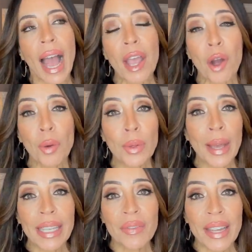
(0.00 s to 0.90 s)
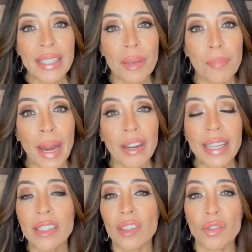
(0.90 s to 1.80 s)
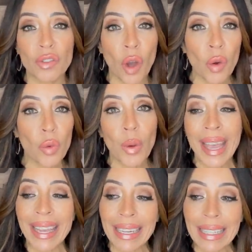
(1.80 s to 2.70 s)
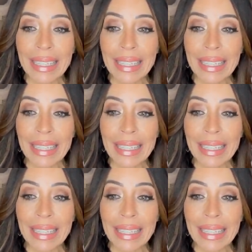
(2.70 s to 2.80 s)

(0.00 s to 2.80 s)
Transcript: I hope you guys find some bargains. Don't wait.